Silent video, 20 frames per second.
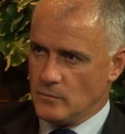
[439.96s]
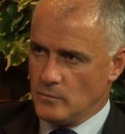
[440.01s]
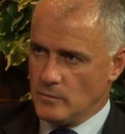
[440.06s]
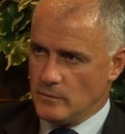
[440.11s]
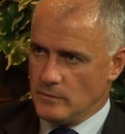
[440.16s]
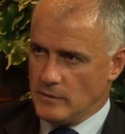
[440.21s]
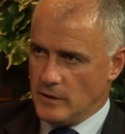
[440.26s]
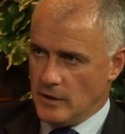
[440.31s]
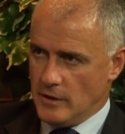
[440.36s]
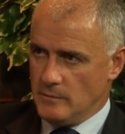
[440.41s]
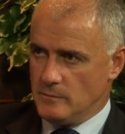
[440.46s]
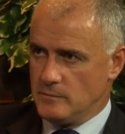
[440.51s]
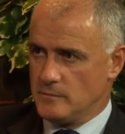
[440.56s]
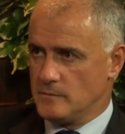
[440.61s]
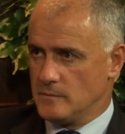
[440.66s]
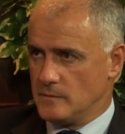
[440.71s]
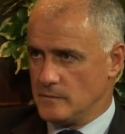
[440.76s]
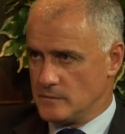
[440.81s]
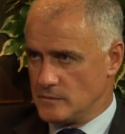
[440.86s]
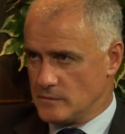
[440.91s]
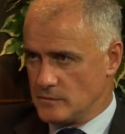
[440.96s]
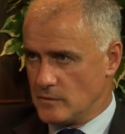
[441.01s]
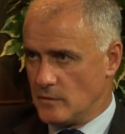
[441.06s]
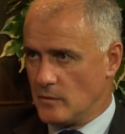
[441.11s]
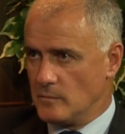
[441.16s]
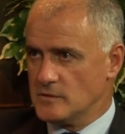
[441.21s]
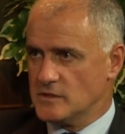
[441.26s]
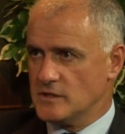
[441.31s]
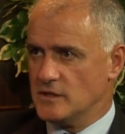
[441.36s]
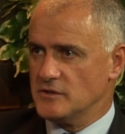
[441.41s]
We would hope,
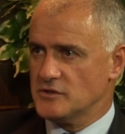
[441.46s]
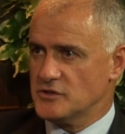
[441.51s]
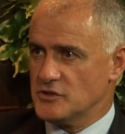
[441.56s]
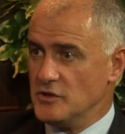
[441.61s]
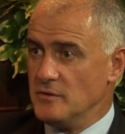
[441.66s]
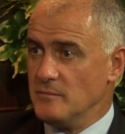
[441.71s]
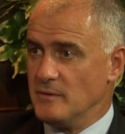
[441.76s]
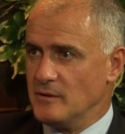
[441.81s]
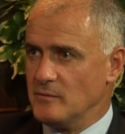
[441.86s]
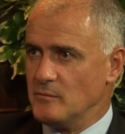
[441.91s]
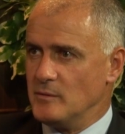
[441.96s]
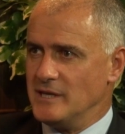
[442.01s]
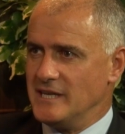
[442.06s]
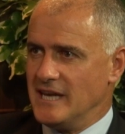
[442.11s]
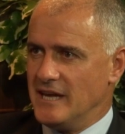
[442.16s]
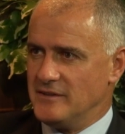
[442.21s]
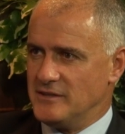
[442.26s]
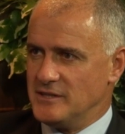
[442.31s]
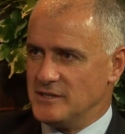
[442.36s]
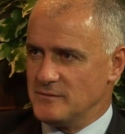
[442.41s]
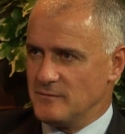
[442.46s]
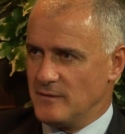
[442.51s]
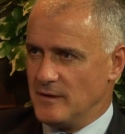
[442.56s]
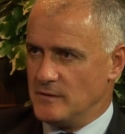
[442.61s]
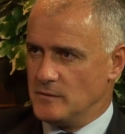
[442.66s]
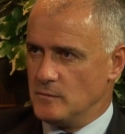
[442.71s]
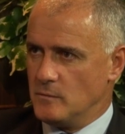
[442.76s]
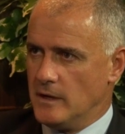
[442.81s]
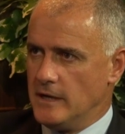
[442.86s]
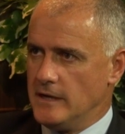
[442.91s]
obviously assuming we get this
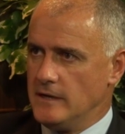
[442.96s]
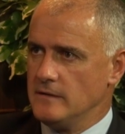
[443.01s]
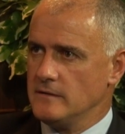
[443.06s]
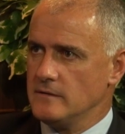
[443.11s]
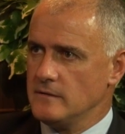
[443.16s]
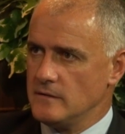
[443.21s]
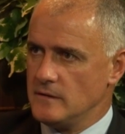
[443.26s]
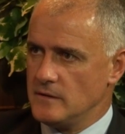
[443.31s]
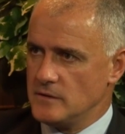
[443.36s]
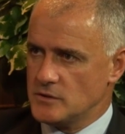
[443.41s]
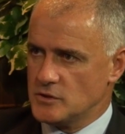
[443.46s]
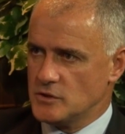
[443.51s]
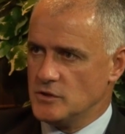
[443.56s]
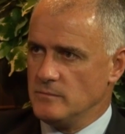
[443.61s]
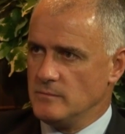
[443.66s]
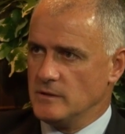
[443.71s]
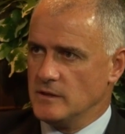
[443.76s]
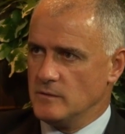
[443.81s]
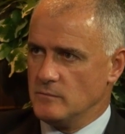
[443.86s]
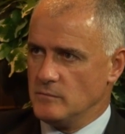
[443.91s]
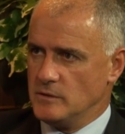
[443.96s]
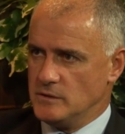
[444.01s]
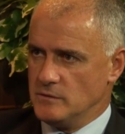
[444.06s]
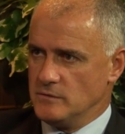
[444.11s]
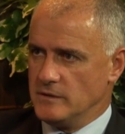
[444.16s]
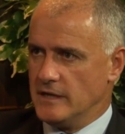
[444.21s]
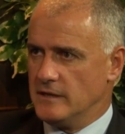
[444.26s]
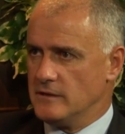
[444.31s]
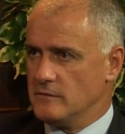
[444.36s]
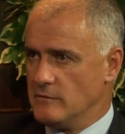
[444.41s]
float away, assuming that we
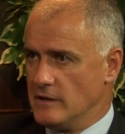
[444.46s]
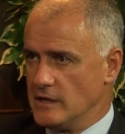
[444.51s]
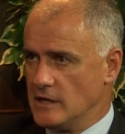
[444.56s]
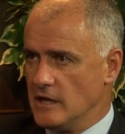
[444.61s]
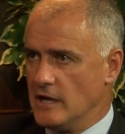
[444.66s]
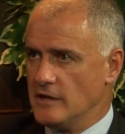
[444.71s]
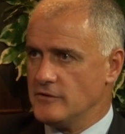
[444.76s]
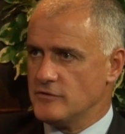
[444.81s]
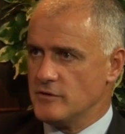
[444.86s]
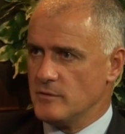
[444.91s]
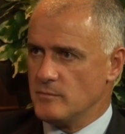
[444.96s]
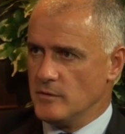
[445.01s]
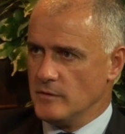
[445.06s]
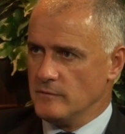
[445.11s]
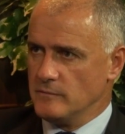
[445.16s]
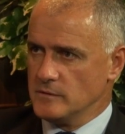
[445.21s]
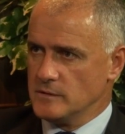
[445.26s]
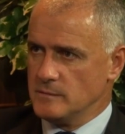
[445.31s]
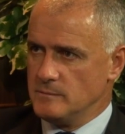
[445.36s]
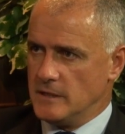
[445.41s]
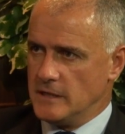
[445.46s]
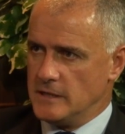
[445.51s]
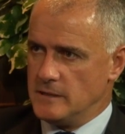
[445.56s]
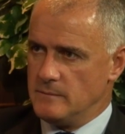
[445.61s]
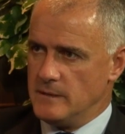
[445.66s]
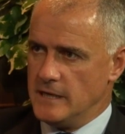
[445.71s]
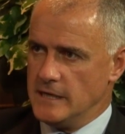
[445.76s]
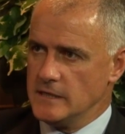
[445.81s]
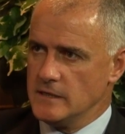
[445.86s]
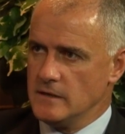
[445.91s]
do get the regulatory approval to buy the
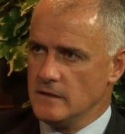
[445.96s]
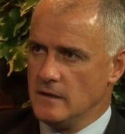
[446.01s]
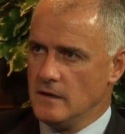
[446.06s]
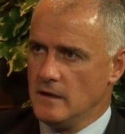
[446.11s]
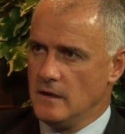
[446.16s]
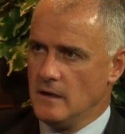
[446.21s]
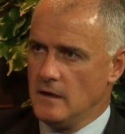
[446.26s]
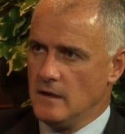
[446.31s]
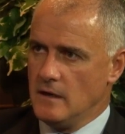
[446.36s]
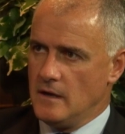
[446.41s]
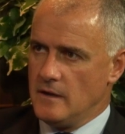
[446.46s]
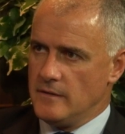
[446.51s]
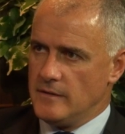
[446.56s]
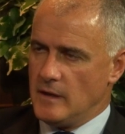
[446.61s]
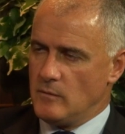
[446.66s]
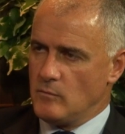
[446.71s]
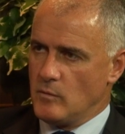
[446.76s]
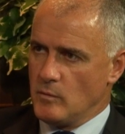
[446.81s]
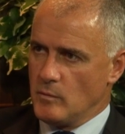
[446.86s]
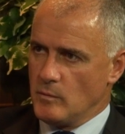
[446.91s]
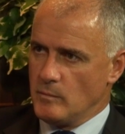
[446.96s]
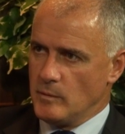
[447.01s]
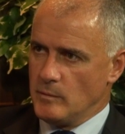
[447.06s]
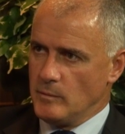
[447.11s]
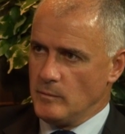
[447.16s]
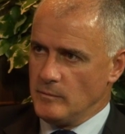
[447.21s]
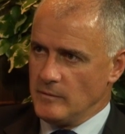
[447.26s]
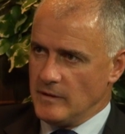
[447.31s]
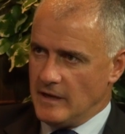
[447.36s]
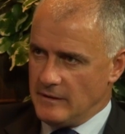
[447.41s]
bank, that we
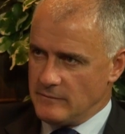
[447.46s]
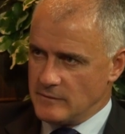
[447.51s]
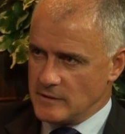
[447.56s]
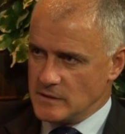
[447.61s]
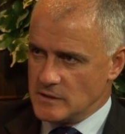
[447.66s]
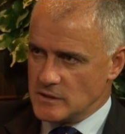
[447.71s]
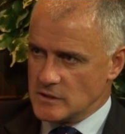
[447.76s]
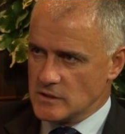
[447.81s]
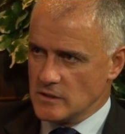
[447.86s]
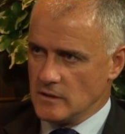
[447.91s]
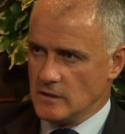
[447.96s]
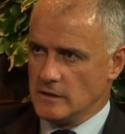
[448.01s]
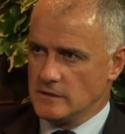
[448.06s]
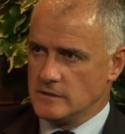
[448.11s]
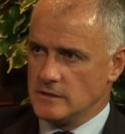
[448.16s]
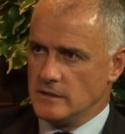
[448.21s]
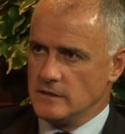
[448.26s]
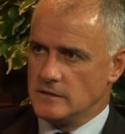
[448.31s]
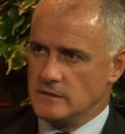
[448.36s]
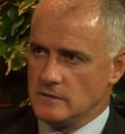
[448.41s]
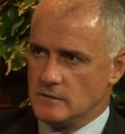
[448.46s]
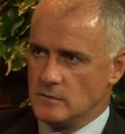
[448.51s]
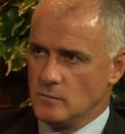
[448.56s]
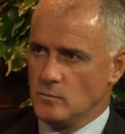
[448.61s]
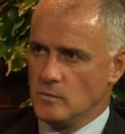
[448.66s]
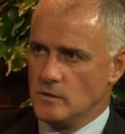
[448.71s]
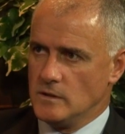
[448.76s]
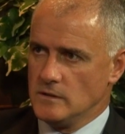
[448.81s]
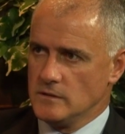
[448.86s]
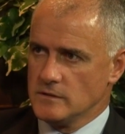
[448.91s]
will have consolidated the
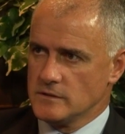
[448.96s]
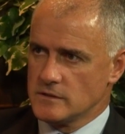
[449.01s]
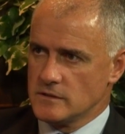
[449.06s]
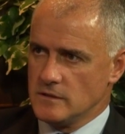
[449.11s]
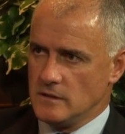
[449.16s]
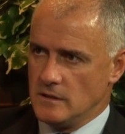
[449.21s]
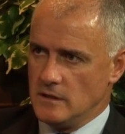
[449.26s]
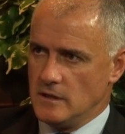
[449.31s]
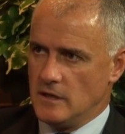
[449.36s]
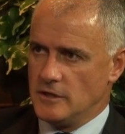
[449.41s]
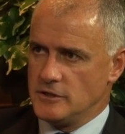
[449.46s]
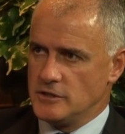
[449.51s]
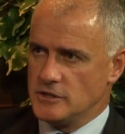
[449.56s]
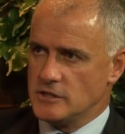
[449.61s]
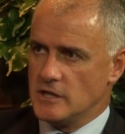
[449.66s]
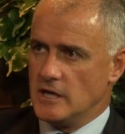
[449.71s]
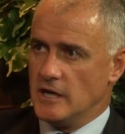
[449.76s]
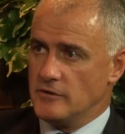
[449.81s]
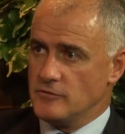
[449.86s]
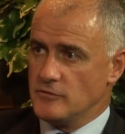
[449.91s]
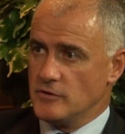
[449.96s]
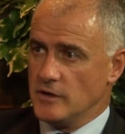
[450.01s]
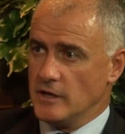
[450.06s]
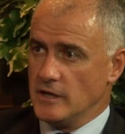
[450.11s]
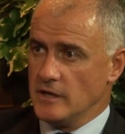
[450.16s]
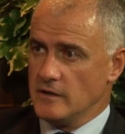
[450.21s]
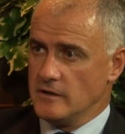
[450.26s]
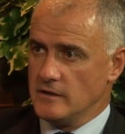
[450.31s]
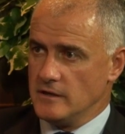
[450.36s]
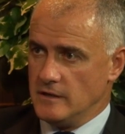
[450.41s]
world's largest
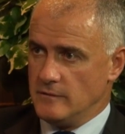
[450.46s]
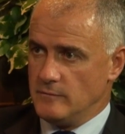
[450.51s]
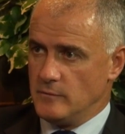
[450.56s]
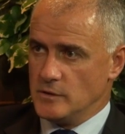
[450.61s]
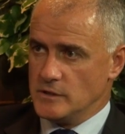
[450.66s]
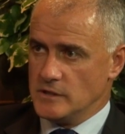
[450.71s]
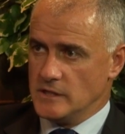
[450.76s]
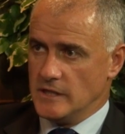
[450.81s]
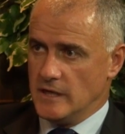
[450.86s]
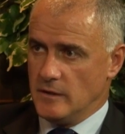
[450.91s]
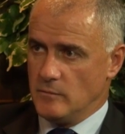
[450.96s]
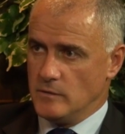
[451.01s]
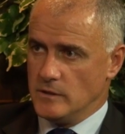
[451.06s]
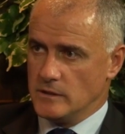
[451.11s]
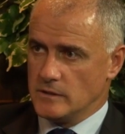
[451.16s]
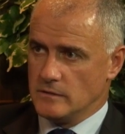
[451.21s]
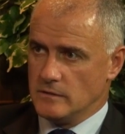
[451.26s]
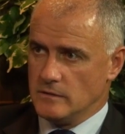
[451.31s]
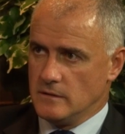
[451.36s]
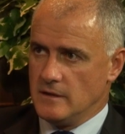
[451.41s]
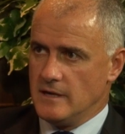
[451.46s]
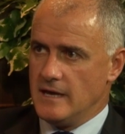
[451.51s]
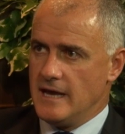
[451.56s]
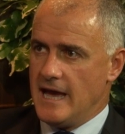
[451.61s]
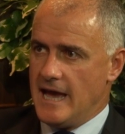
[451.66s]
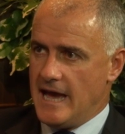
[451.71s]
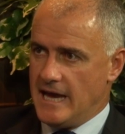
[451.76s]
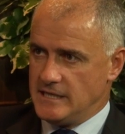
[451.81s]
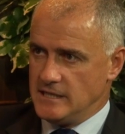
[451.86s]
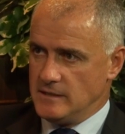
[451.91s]
electronic invoicing network,
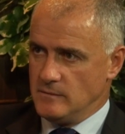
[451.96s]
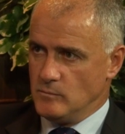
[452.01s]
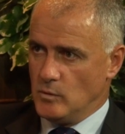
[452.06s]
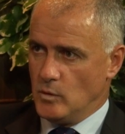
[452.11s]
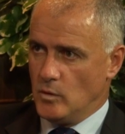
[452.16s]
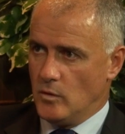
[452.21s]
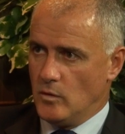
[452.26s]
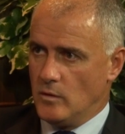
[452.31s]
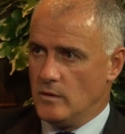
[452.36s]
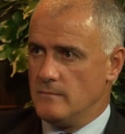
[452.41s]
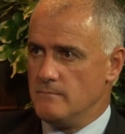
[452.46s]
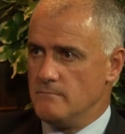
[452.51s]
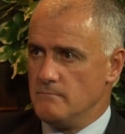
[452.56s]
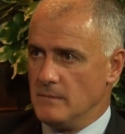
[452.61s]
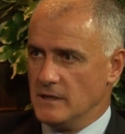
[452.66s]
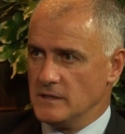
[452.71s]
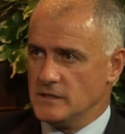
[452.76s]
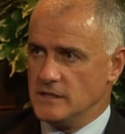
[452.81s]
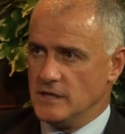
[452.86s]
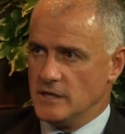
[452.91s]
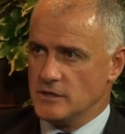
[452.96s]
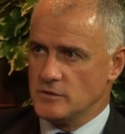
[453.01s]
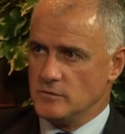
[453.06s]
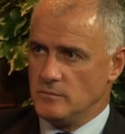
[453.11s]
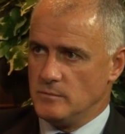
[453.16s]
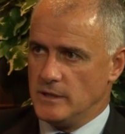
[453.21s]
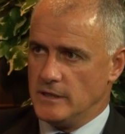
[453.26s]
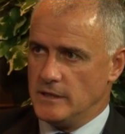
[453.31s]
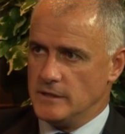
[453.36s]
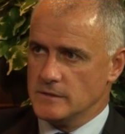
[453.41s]
adding more
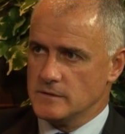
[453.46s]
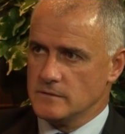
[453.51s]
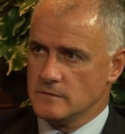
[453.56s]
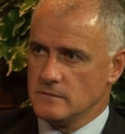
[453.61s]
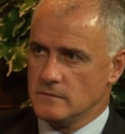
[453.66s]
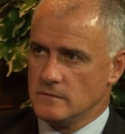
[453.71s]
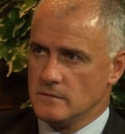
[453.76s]
multinational buyers.